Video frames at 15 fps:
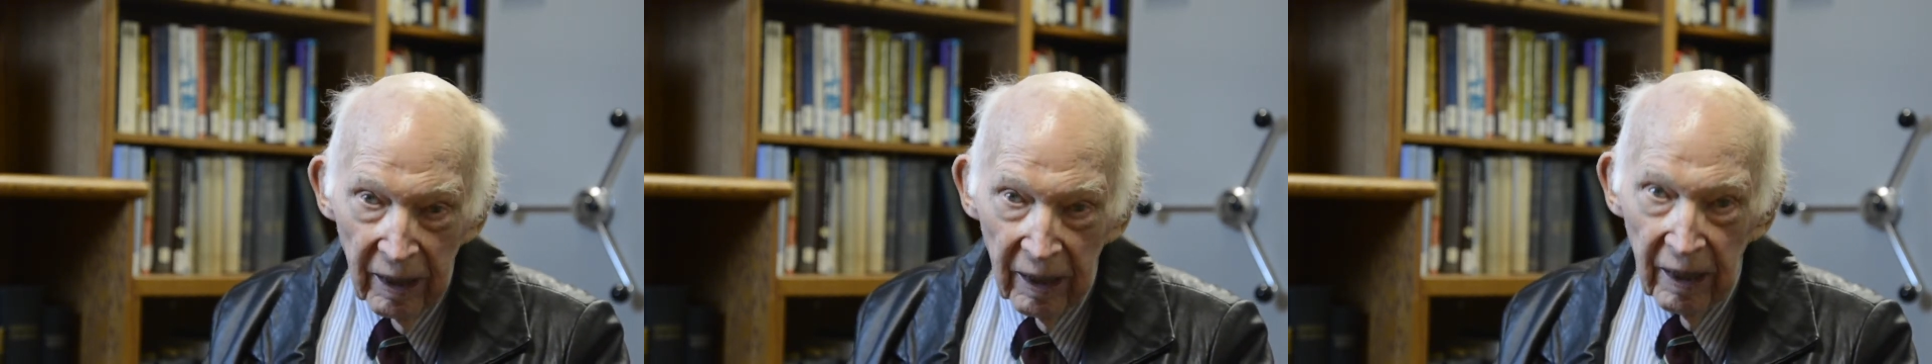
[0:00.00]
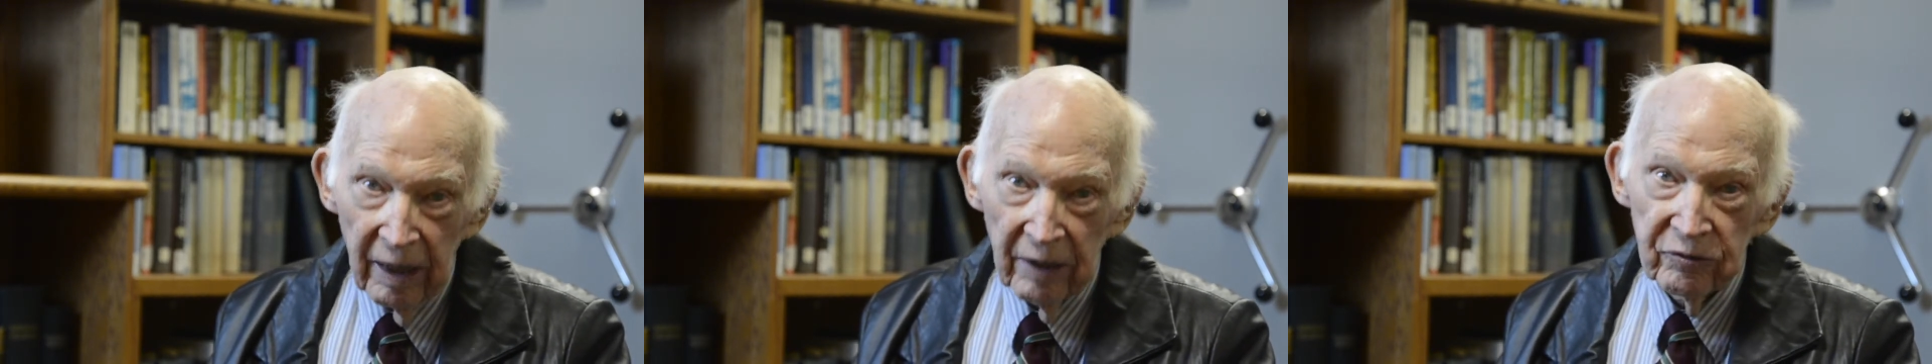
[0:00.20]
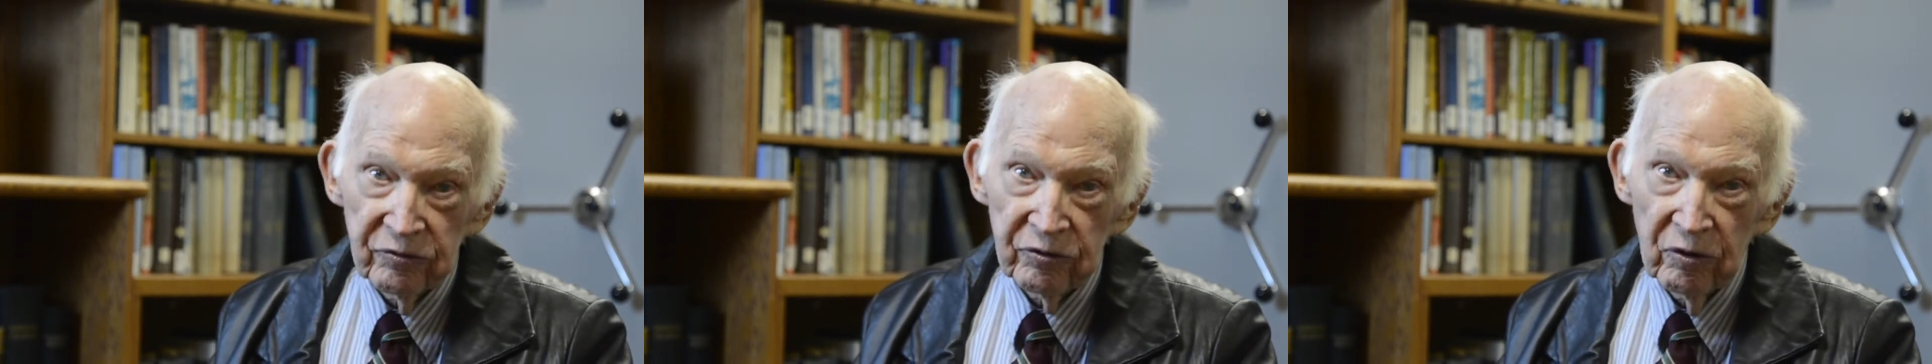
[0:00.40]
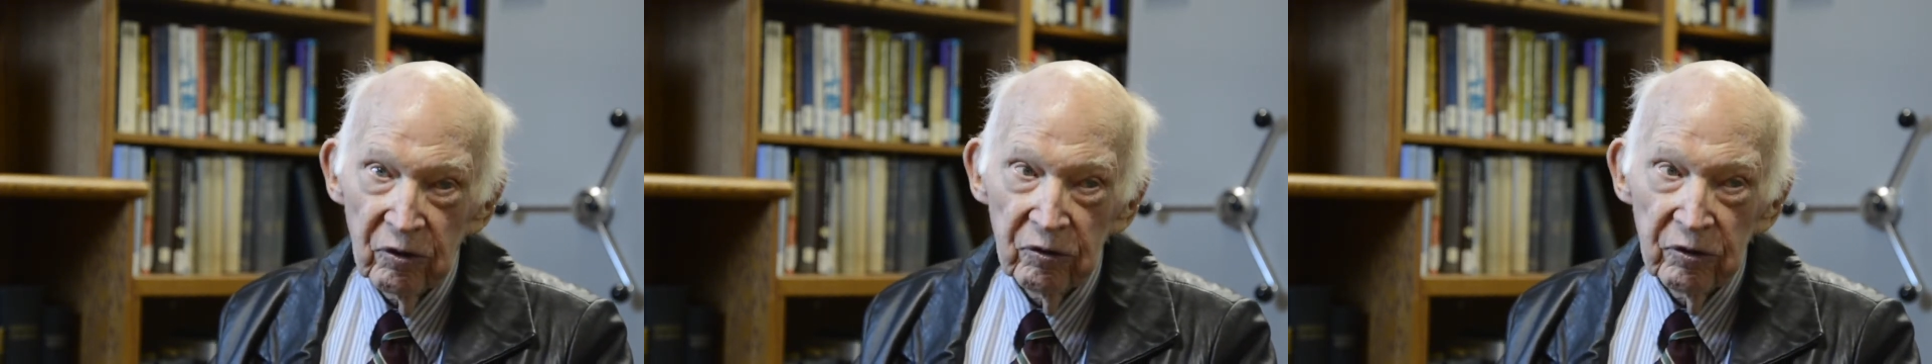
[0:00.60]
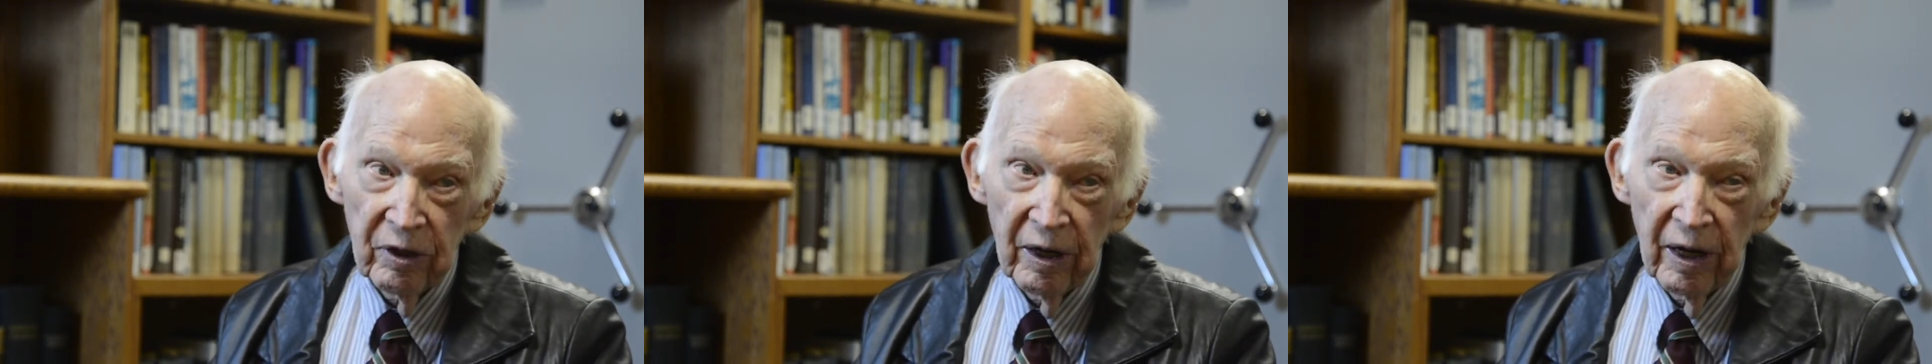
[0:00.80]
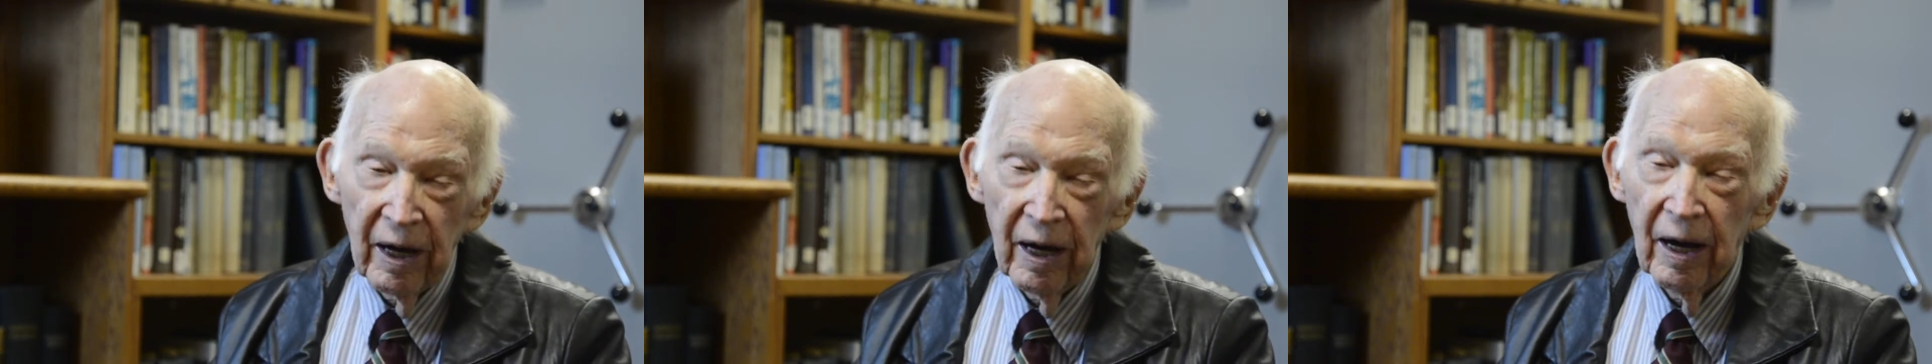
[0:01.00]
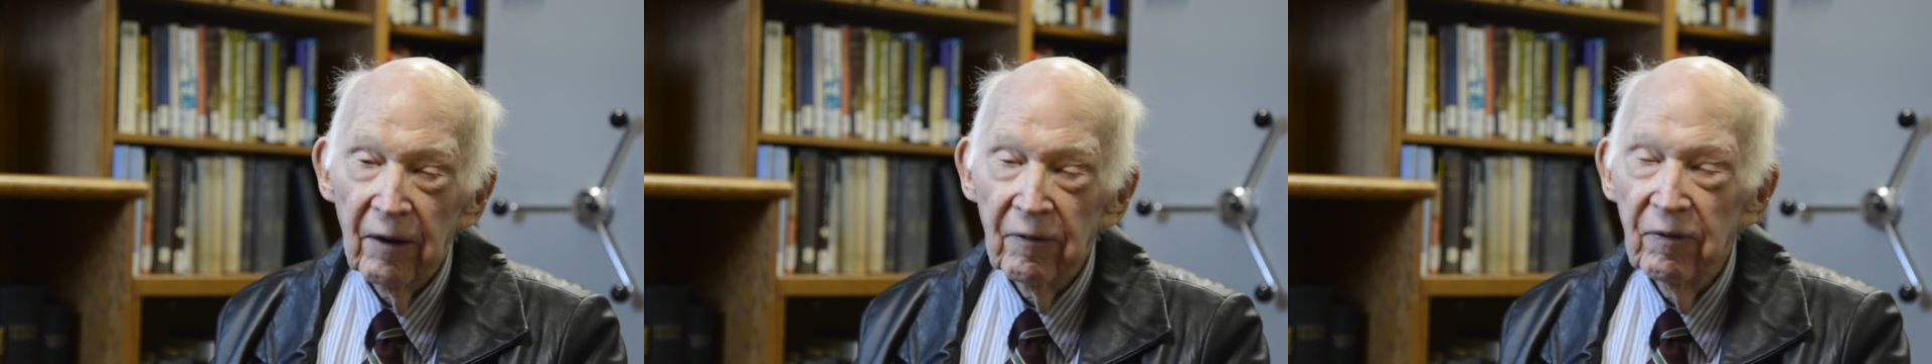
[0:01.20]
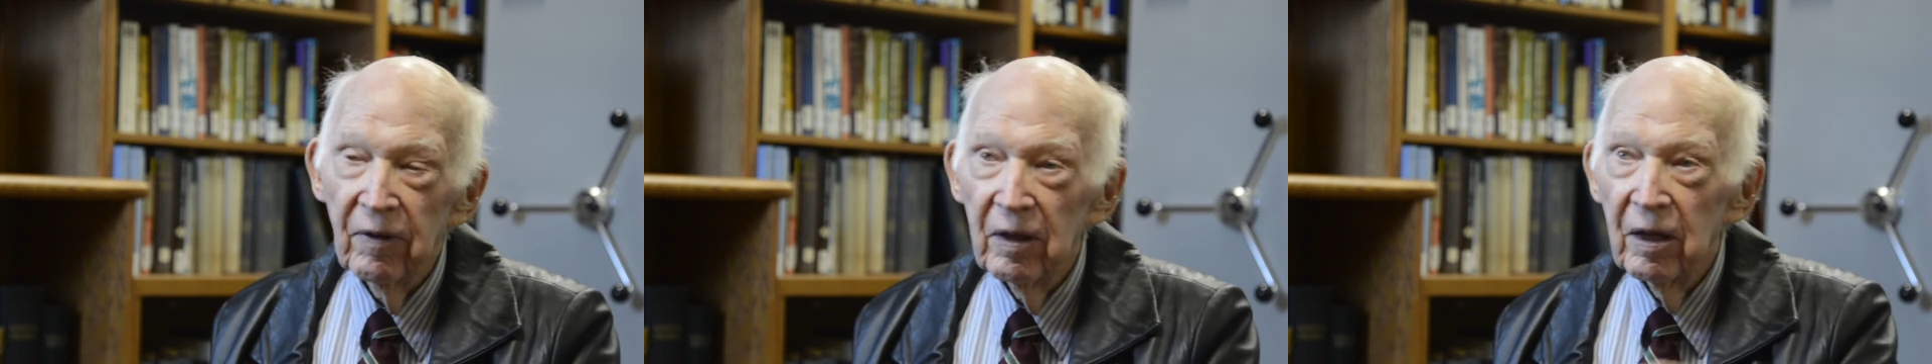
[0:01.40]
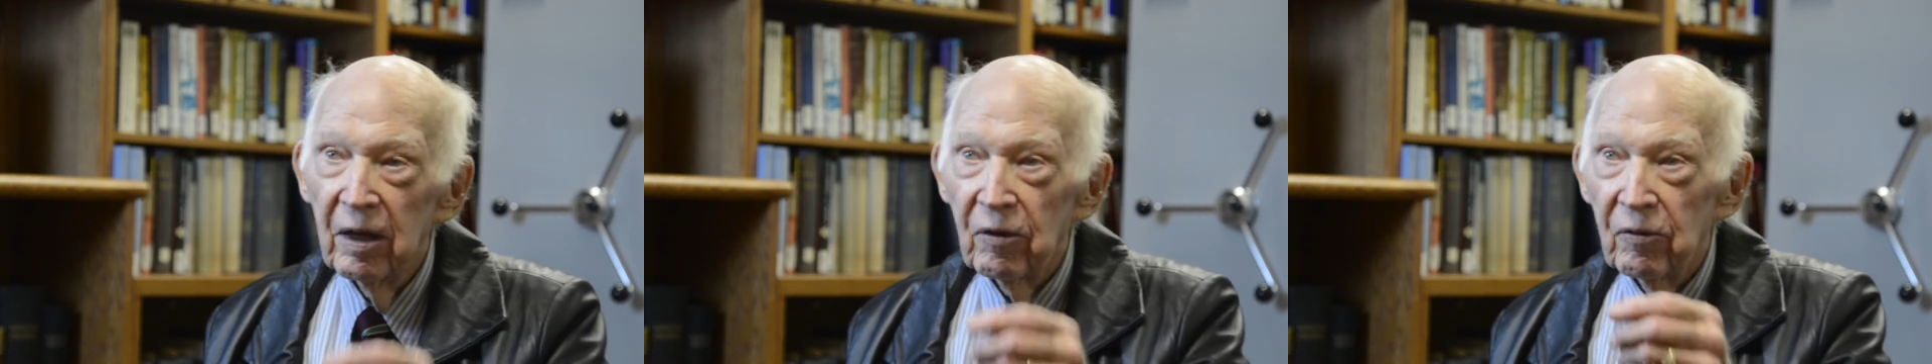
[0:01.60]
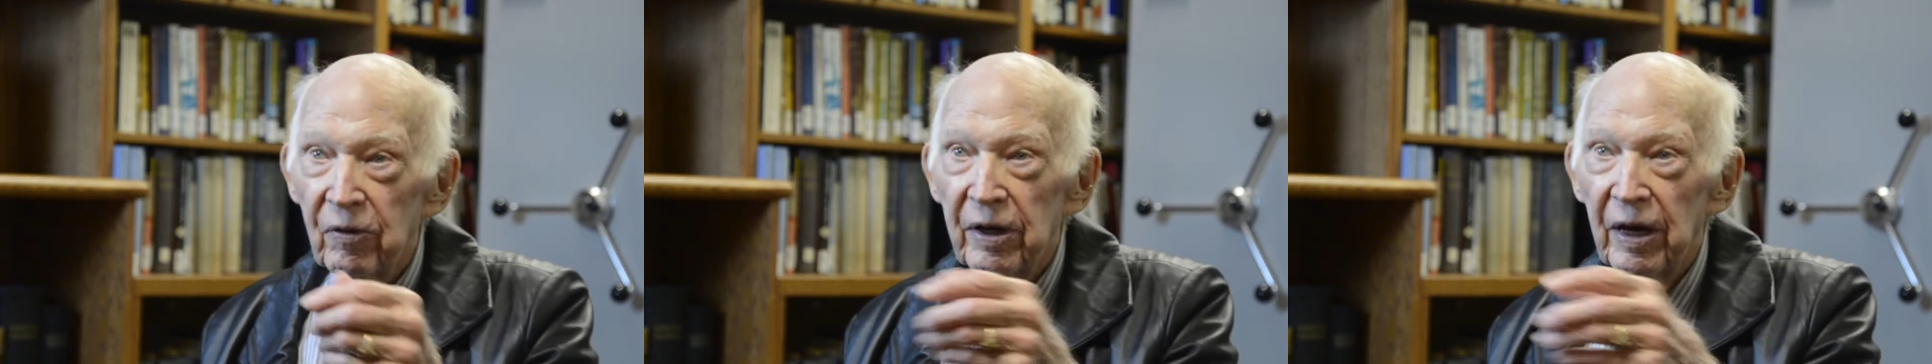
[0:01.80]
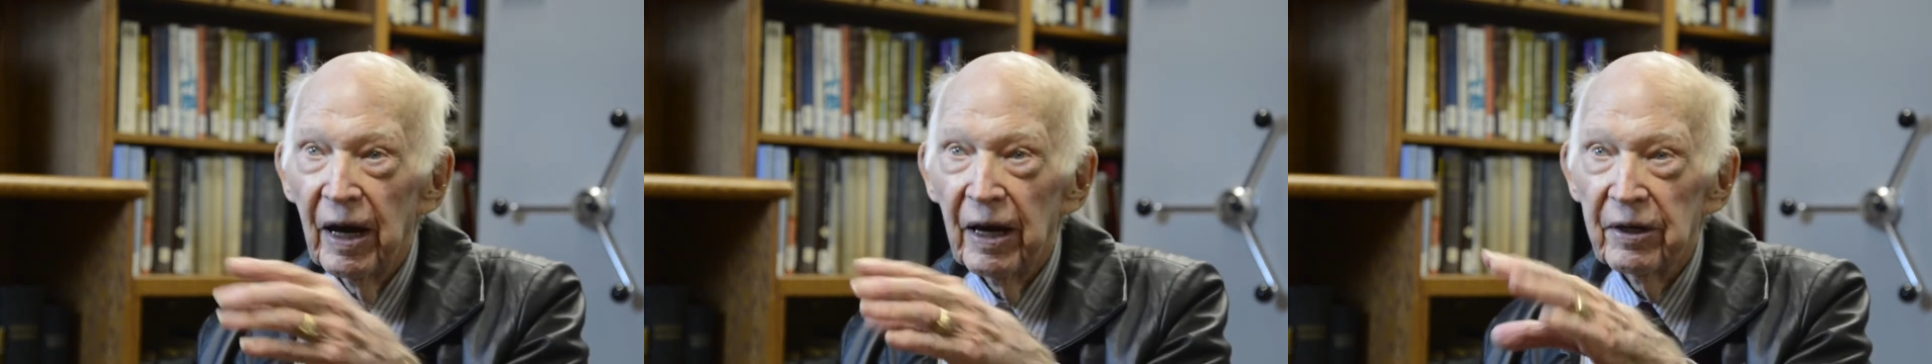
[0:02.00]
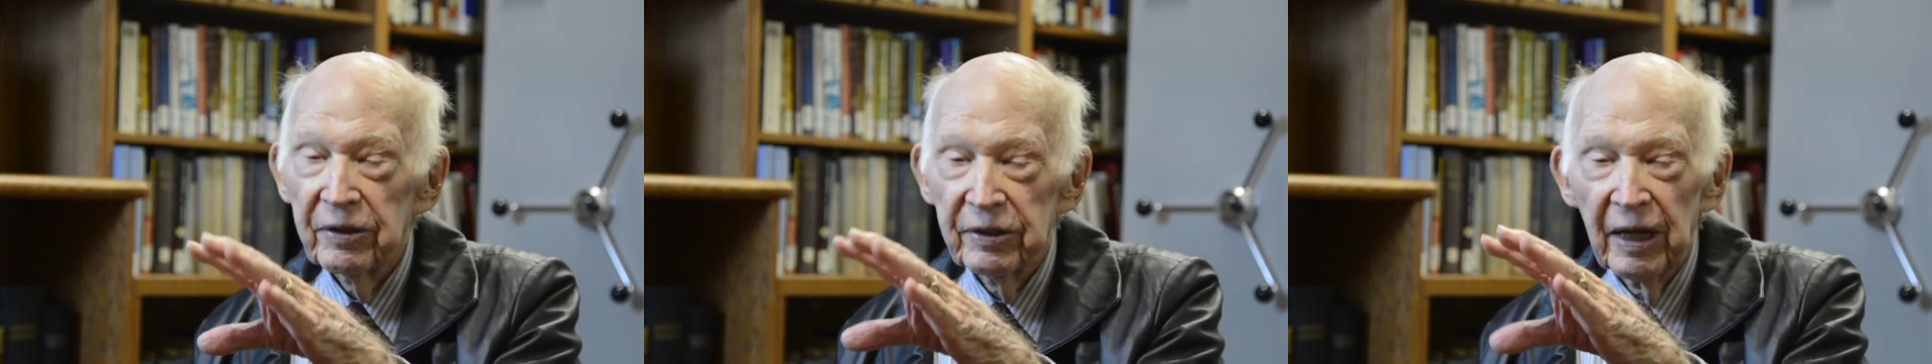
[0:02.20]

And so we had at